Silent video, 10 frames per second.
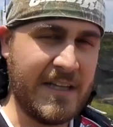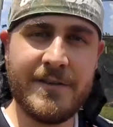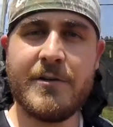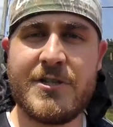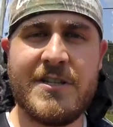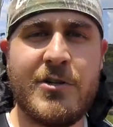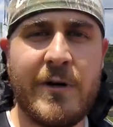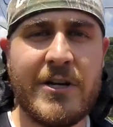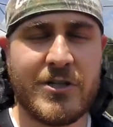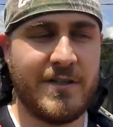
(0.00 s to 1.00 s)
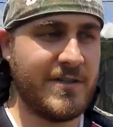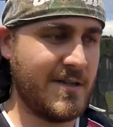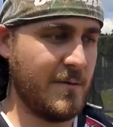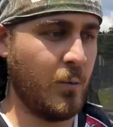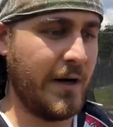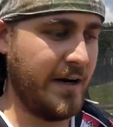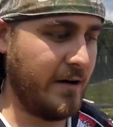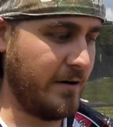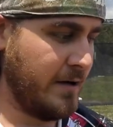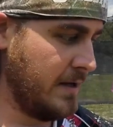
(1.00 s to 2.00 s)
in those situations
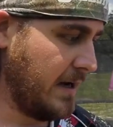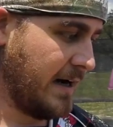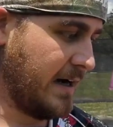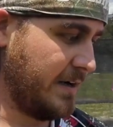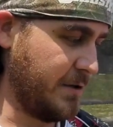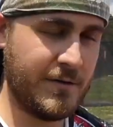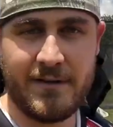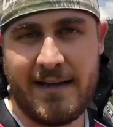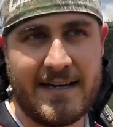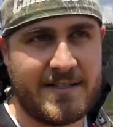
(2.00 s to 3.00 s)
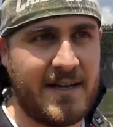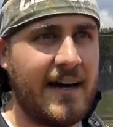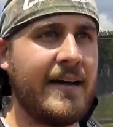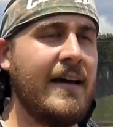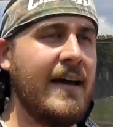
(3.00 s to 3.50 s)
where you're the last guy.